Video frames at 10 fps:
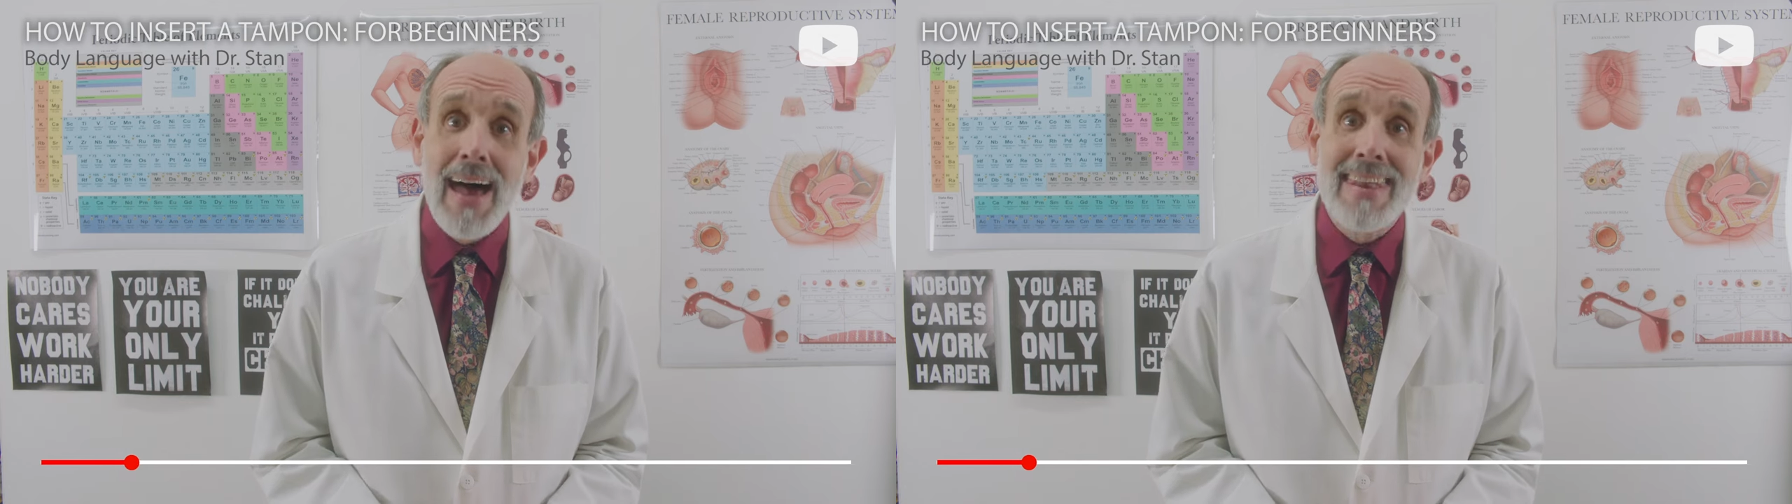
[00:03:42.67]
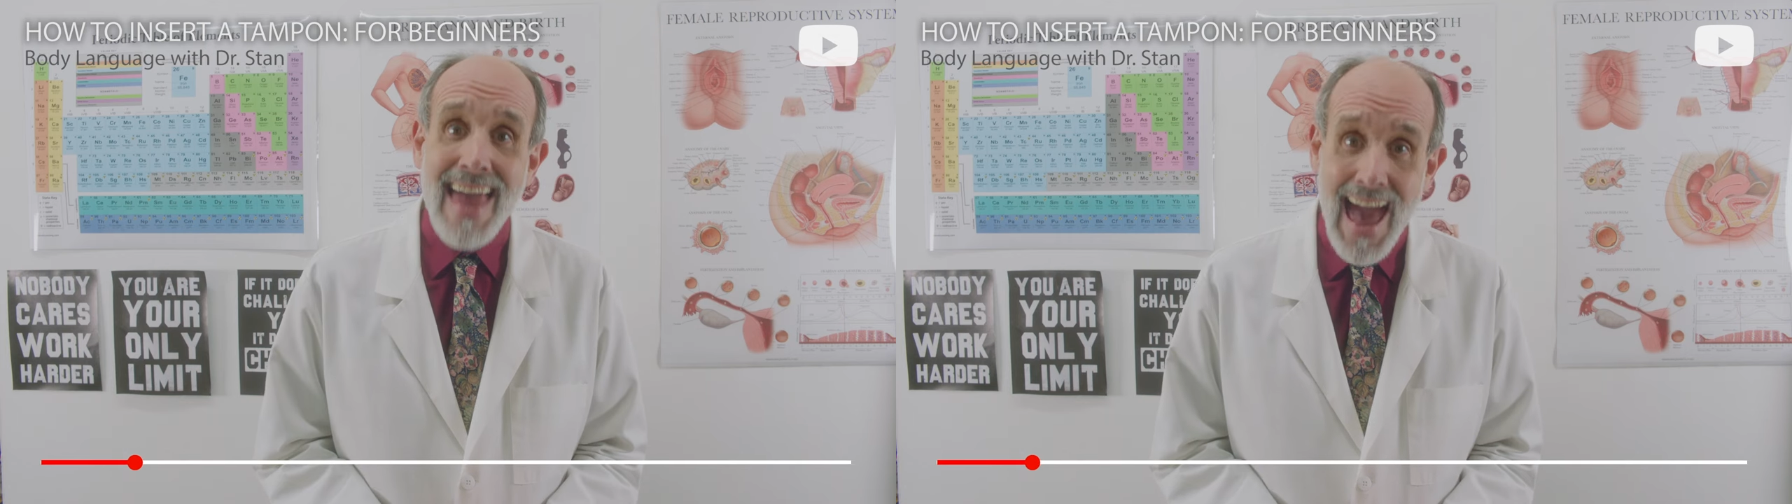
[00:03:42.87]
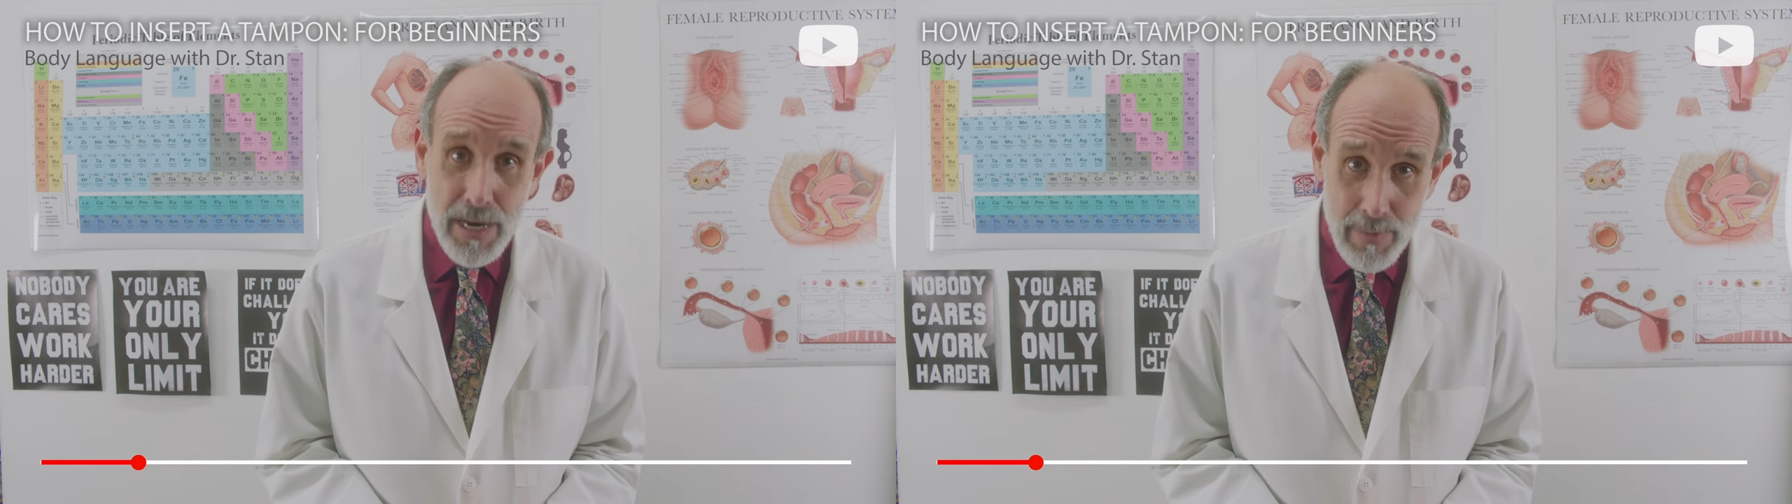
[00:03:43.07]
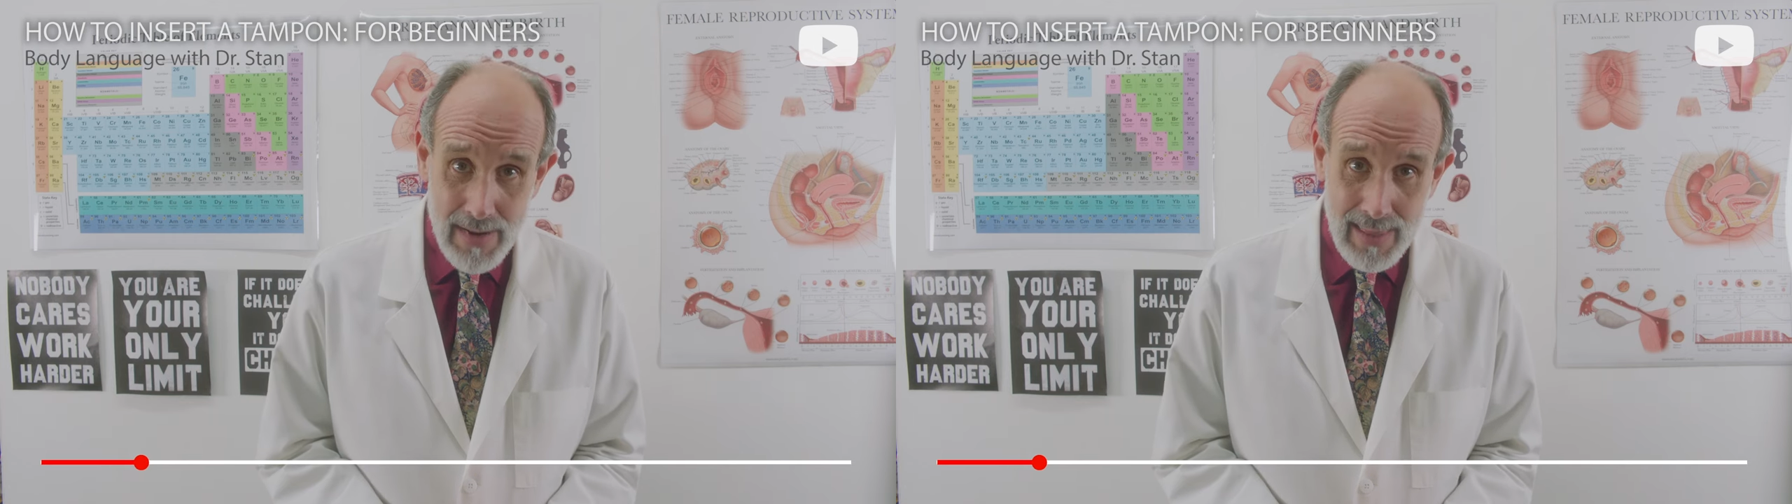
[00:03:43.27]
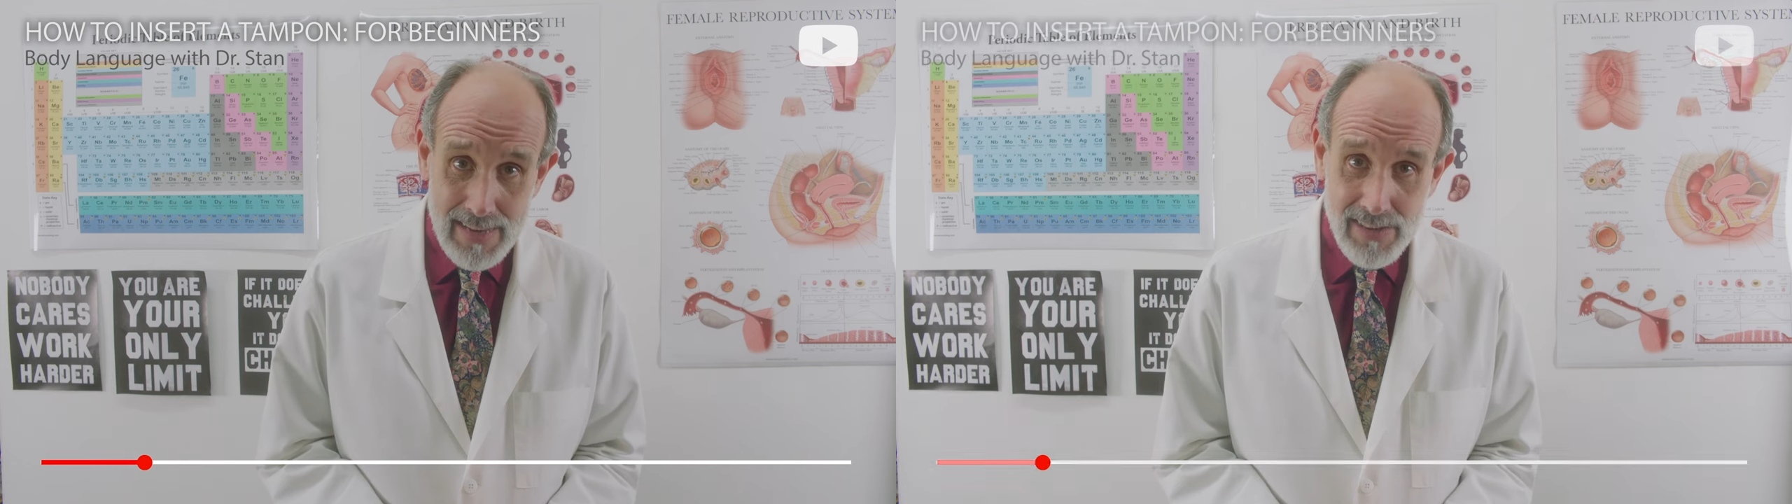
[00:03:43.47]
anatomy
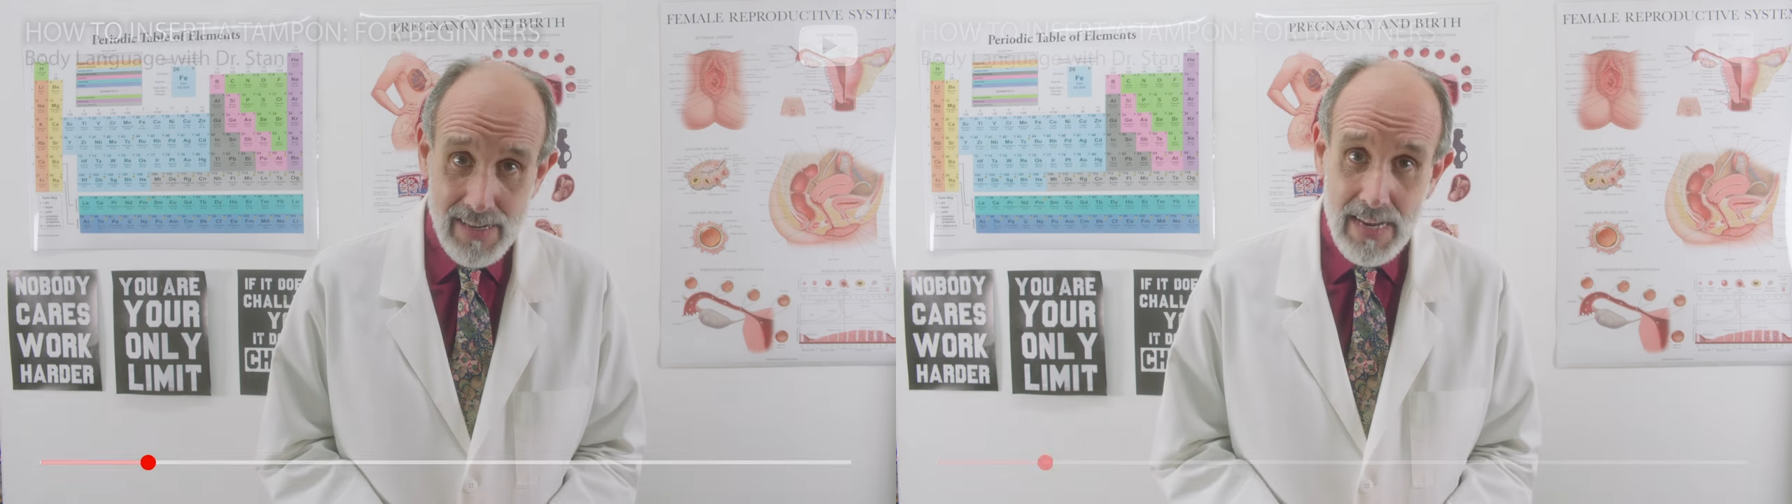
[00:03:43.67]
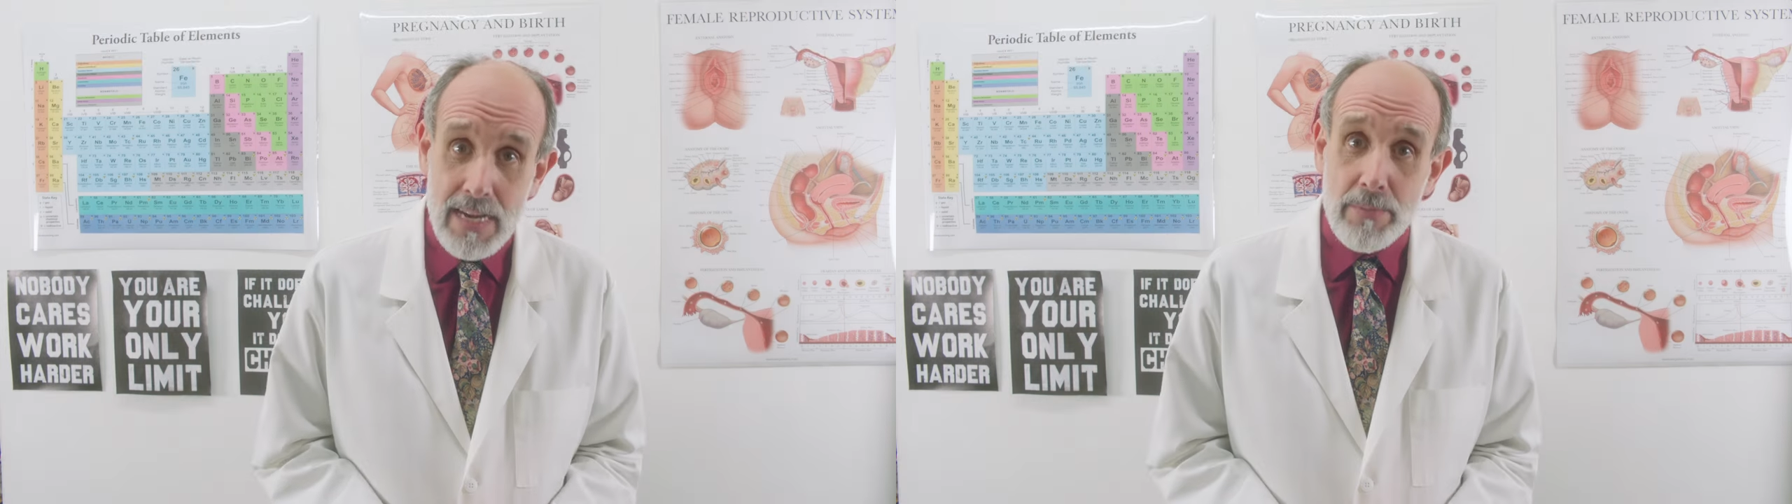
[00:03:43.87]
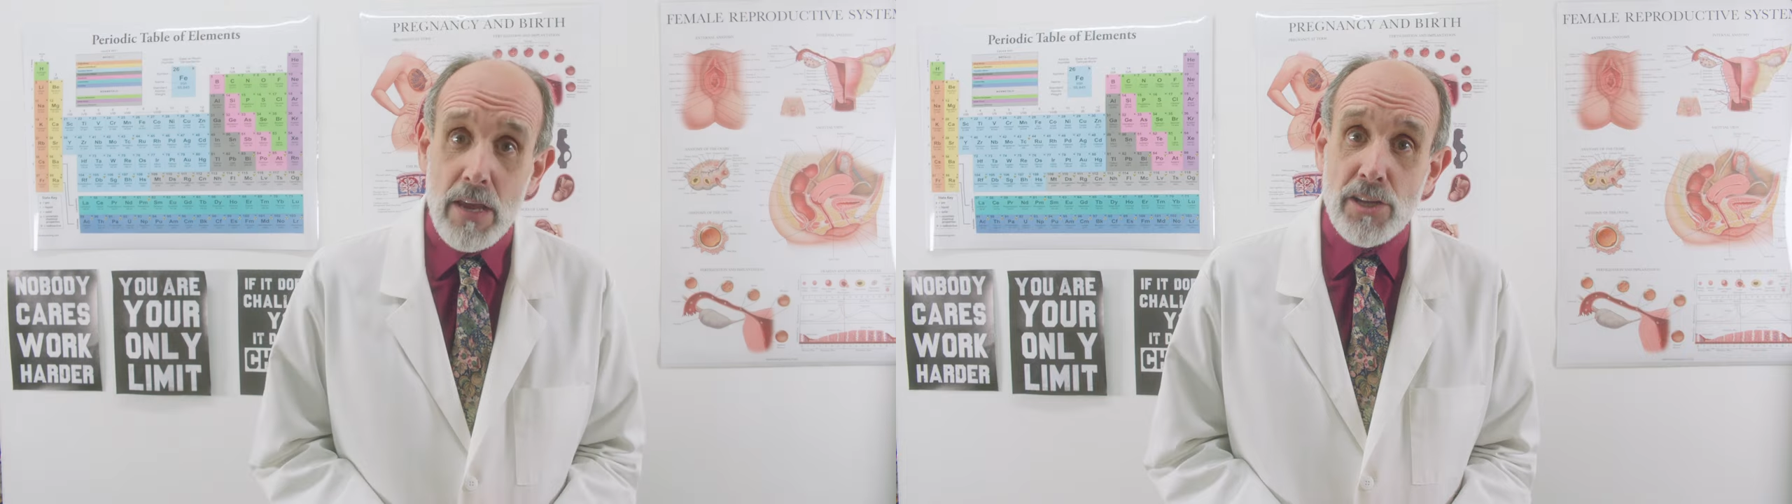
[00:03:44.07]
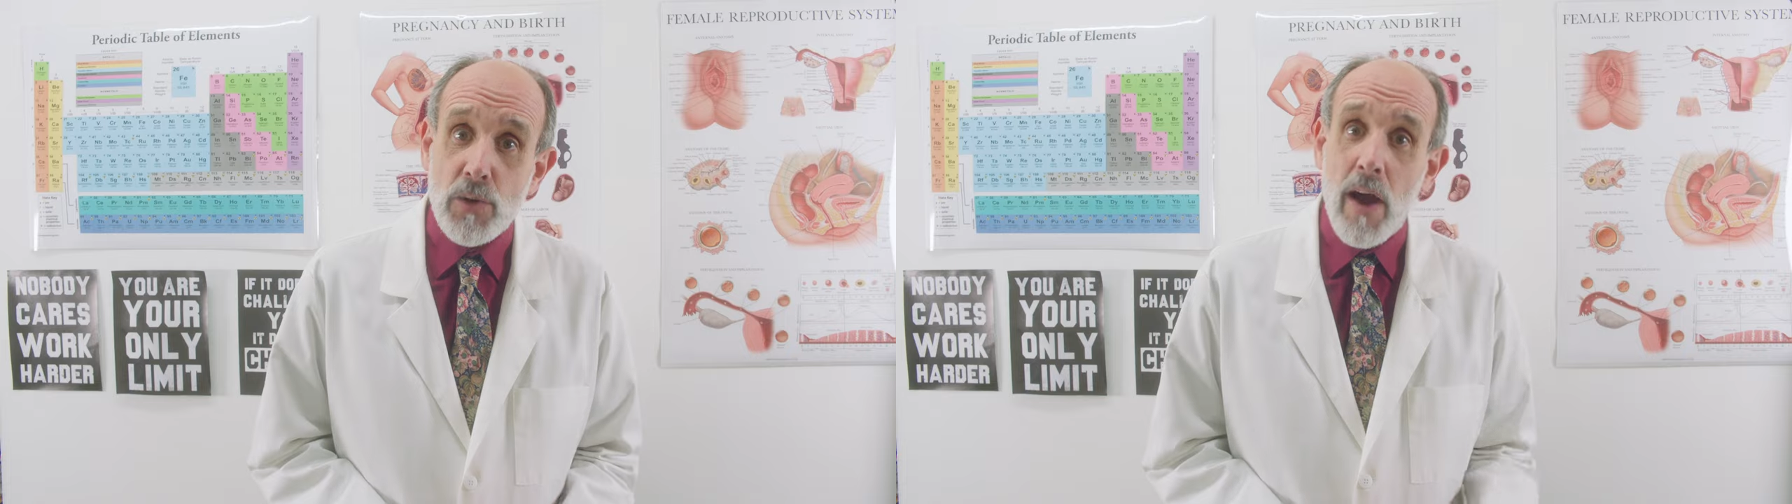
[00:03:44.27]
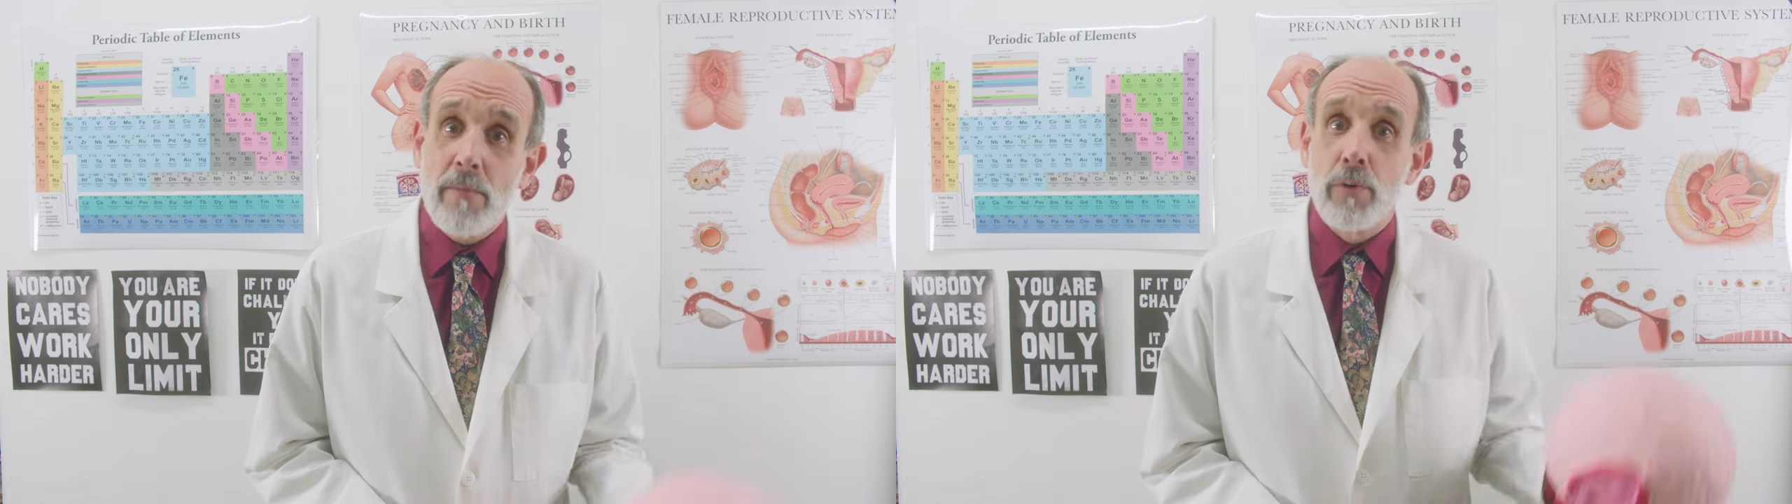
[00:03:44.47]
lesson,
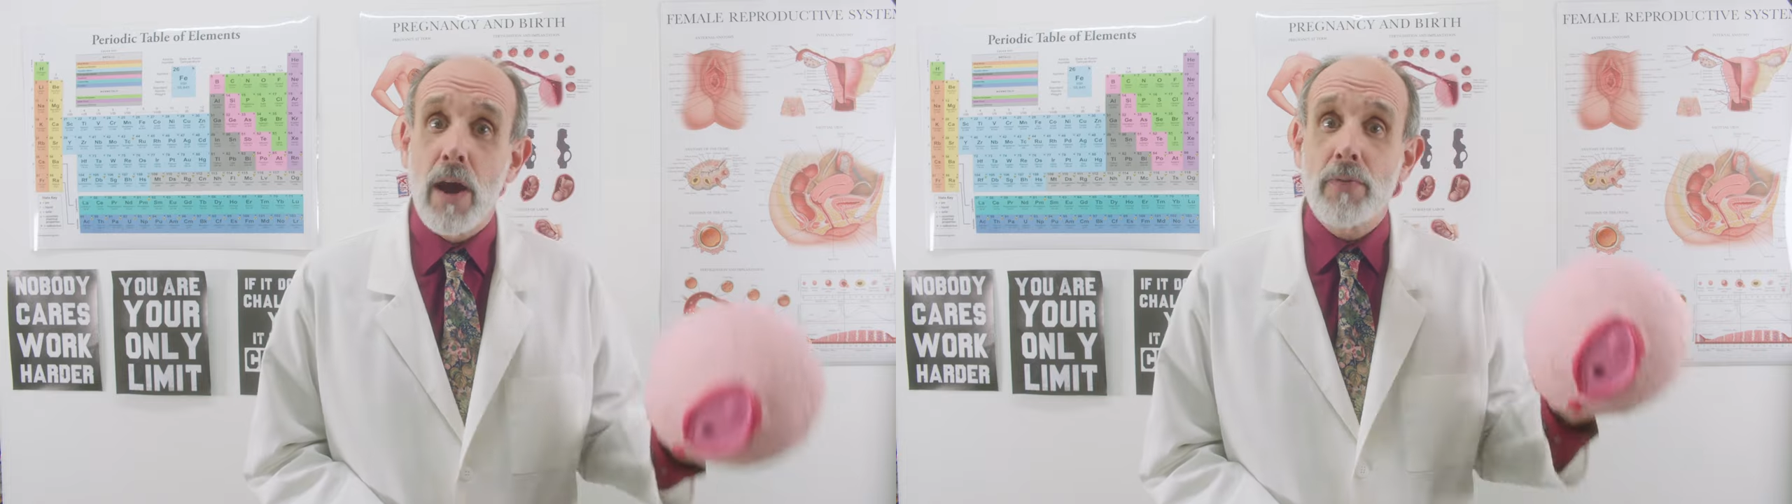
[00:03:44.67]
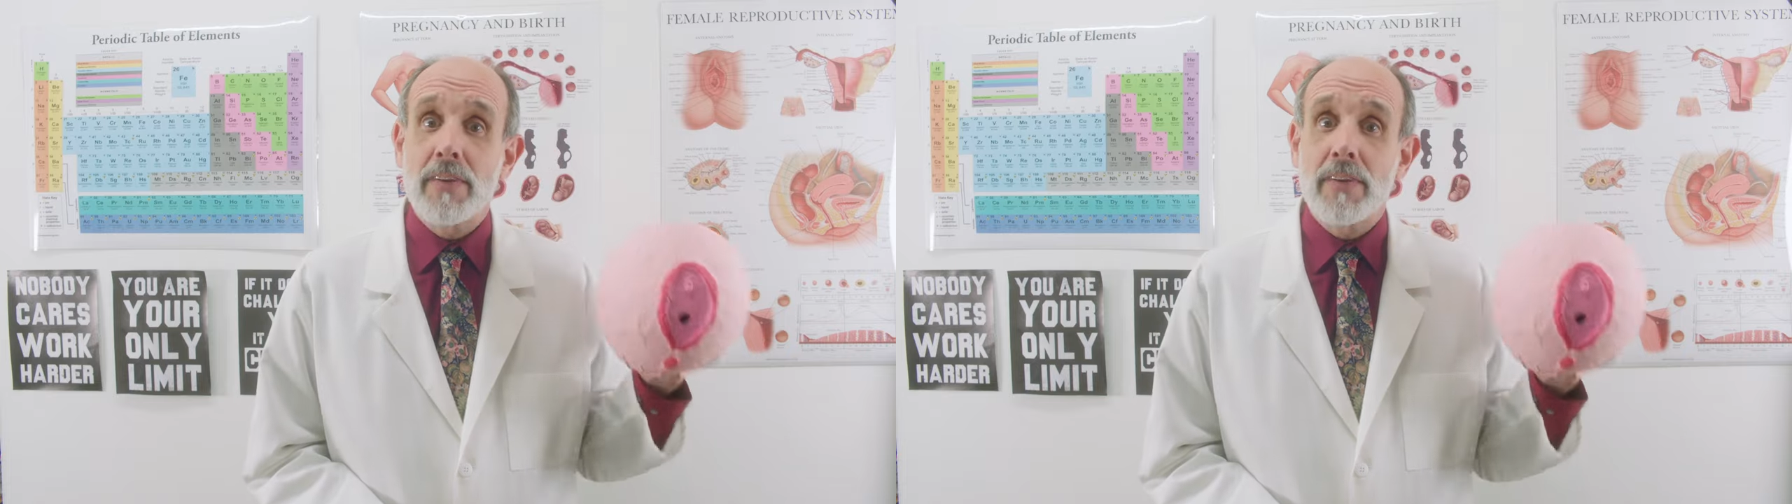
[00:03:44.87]
so I've brought